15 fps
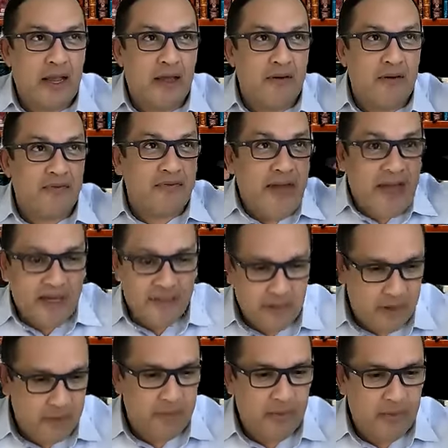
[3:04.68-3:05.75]

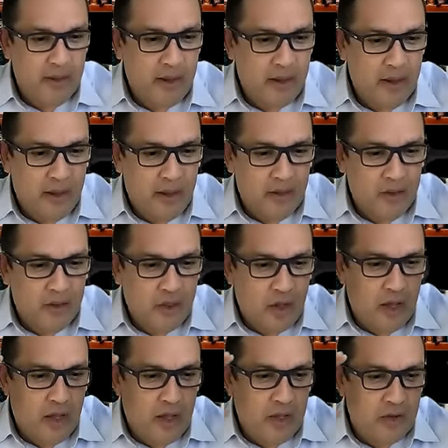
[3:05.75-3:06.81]
fathom
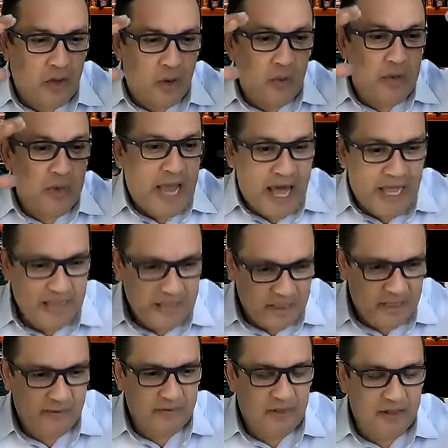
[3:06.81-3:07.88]
the
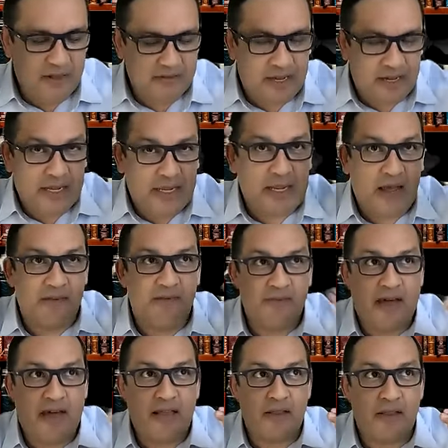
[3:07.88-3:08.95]
reality of this. I cannot
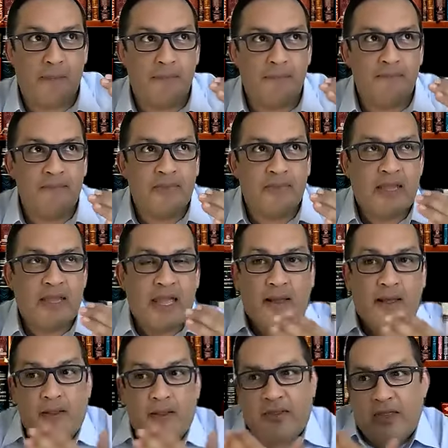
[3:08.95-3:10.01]
fathom
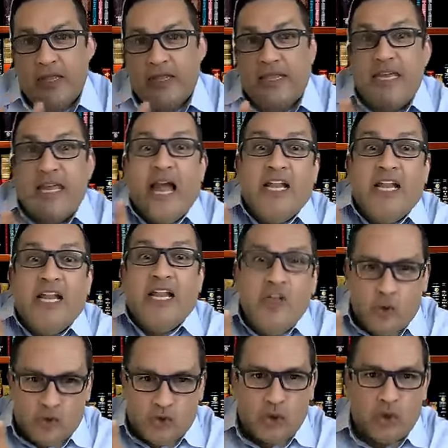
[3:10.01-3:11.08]
the end
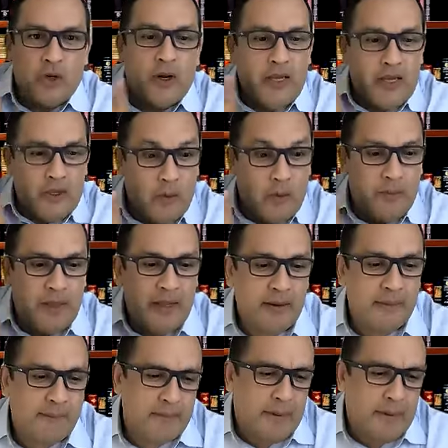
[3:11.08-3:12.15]
user,
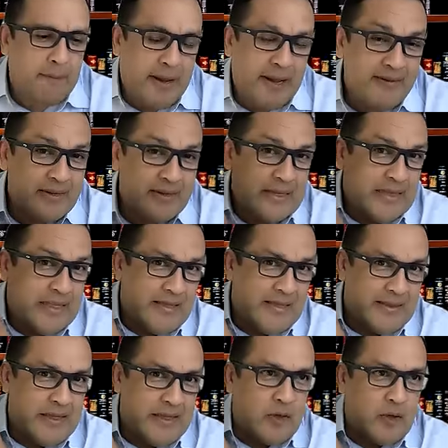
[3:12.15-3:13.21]
being
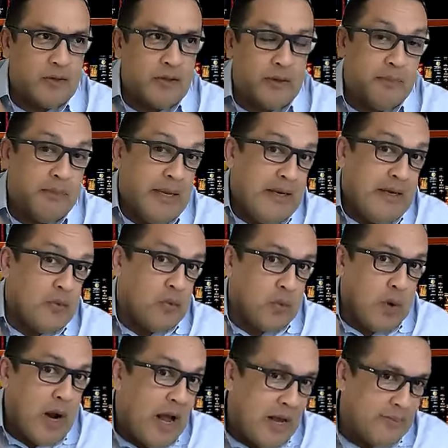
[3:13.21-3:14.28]
basically they're being
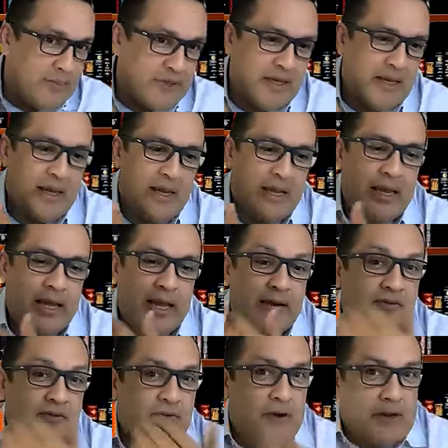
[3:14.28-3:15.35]
robbed
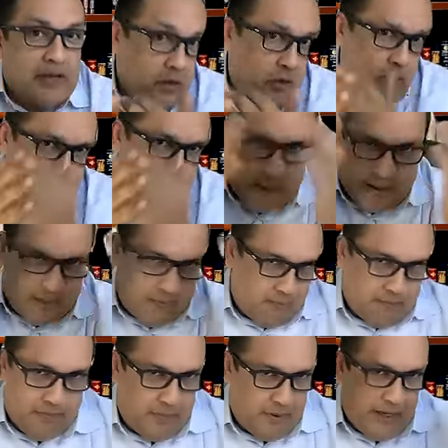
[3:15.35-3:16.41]
in front, in
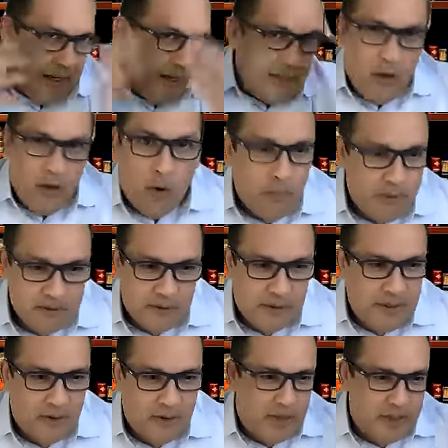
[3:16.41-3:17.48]
the open,
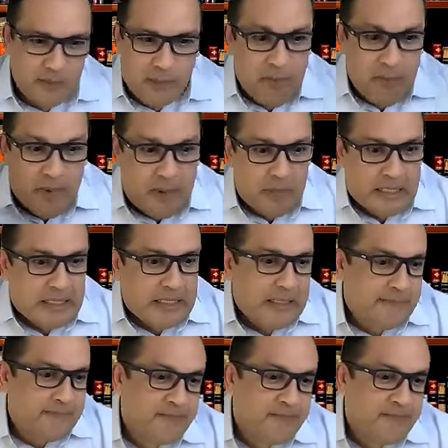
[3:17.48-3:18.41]
in public.